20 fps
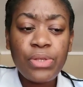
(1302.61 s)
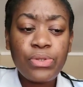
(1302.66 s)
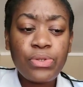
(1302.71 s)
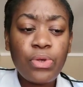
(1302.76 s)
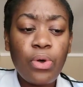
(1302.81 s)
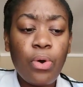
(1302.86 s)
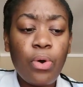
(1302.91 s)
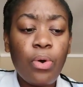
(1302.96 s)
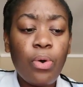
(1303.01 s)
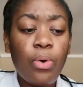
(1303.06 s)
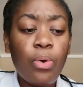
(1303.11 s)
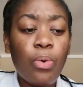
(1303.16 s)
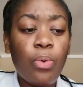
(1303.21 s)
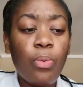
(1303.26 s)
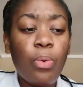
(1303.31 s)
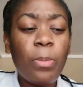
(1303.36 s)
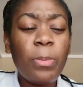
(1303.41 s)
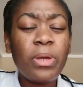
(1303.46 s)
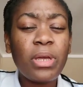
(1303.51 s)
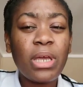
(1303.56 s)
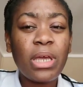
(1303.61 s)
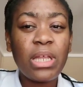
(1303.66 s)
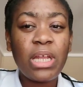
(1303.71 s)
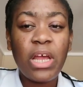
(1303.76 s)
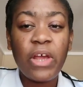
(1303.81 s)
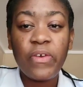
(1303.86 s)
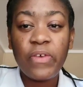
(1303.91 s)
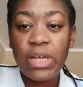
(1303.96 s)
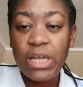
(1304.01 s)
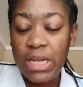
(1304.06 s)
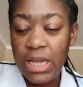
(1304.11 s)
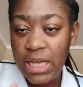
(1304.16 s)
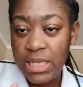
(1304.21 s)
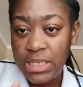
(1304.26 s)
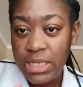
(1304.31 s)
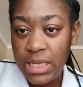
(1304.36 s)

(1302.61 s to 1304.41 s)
So when I kind of realize,